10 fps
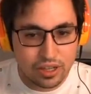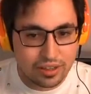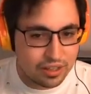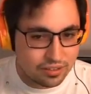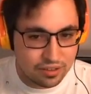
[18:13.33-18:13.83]

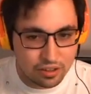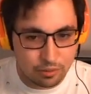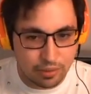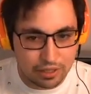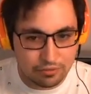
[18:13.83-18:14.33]
So
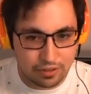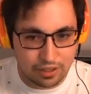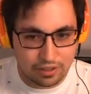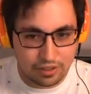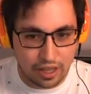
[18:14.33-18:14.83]
that is another
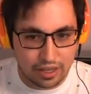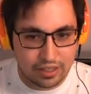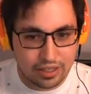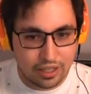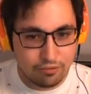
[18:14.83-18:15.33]

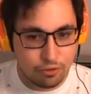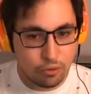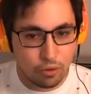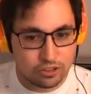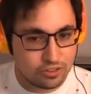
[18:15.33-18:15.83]
benefit, that
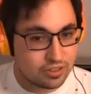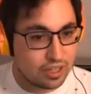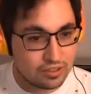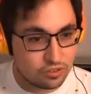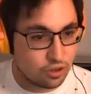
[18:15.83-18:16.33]
if you
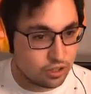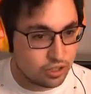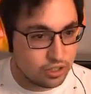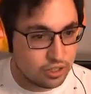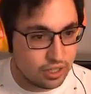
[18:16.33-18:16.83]
are just
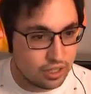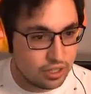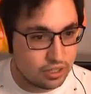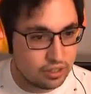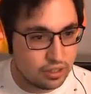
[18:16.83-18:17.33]
getting
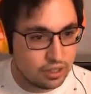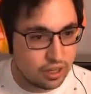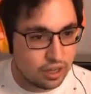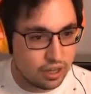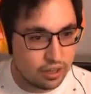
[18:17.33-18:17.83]
started
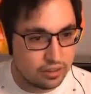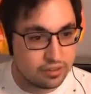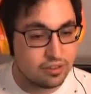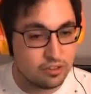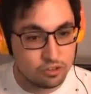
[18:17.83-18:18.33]
in
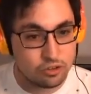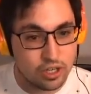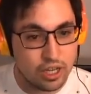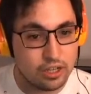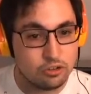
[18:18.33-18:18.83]
this
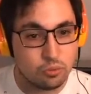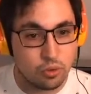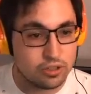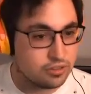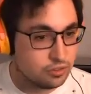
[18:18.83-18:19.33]

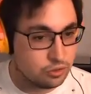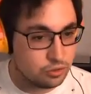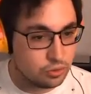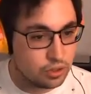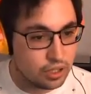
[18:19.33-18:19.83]
industry and you
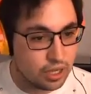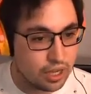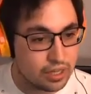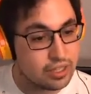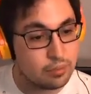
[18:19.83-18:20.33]
want
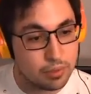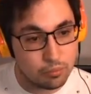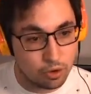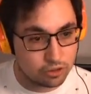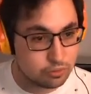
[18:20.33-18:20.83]
to
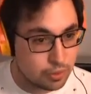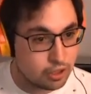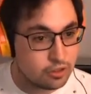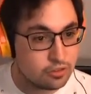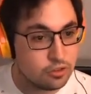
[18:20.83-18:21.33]
get a bit
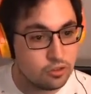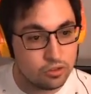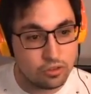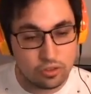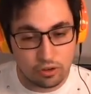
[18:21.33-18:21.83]
more
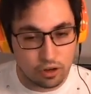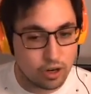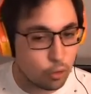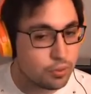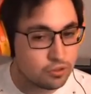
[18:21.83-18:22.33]
experience,
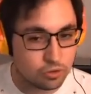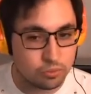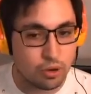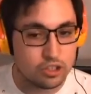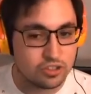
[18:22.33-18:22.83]
there are
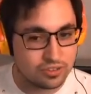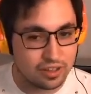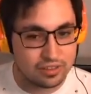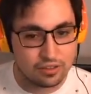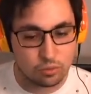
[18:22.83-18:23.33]
open source
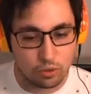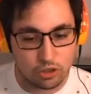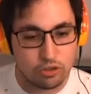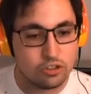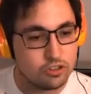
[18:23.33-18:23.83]
projects
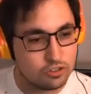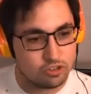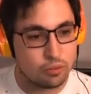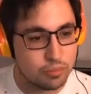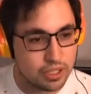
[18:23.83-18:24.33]
like this where
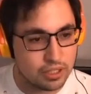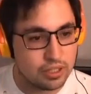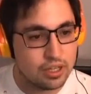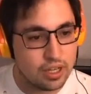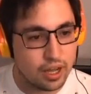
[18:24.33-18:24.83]
you can just
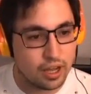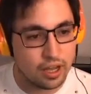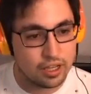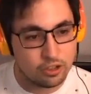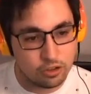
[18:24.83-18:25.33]
jump in
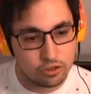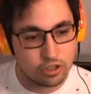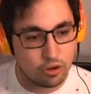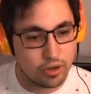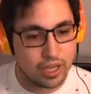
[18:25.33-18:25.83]

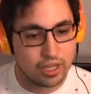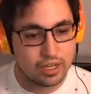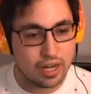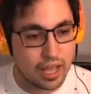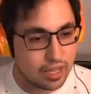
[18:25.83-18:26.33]
and you can
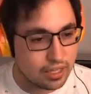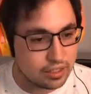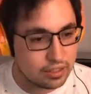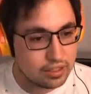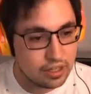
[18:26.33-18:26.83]
go ahead
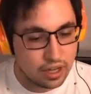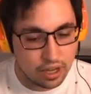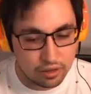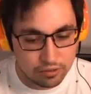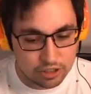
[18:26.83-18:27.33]
and add